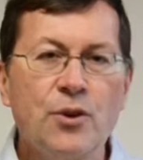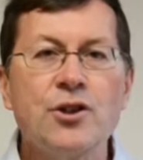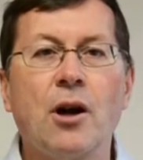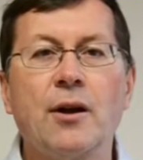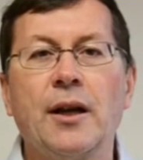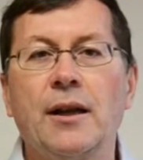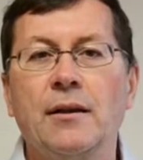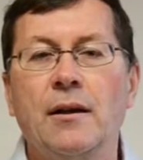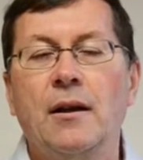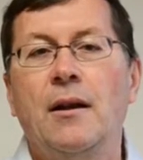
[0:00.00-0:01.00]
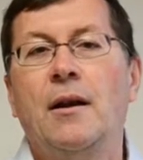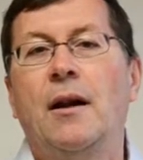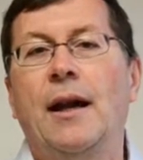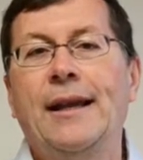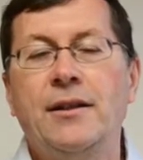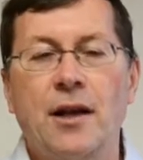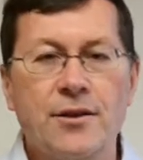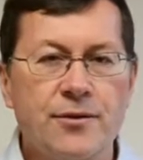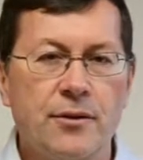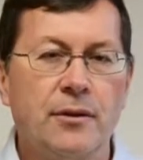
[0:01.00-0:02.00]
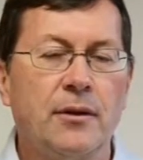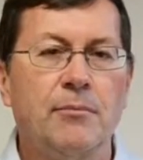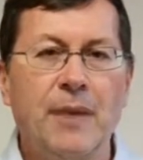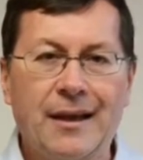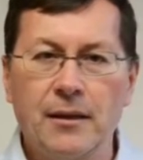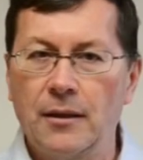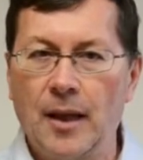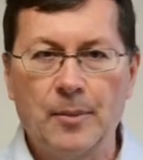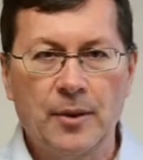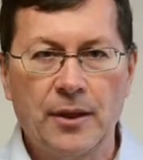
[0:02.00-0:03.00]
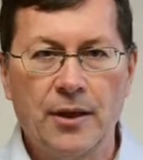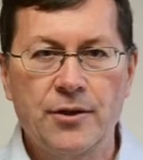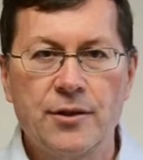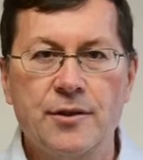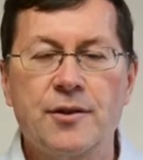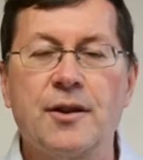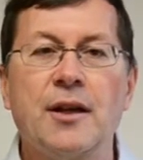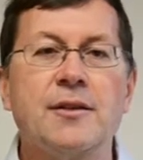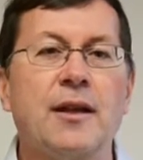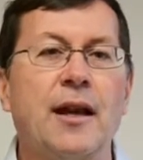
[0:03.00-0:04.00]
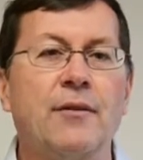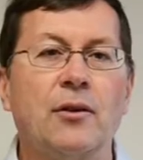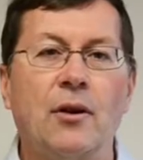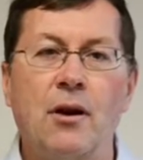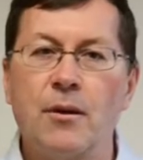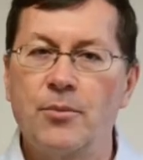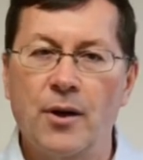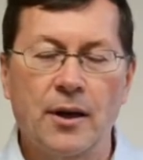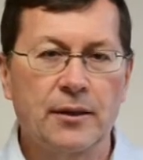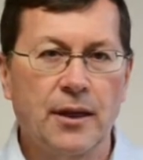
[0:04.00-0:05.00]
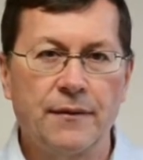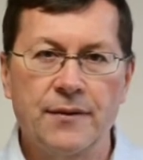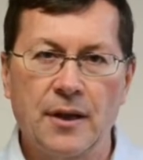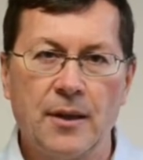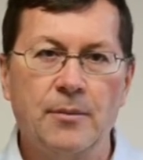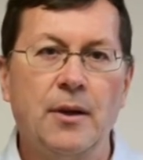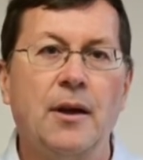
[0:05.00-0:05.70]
targeting industrial, medical applications, things that have a long product lifetime,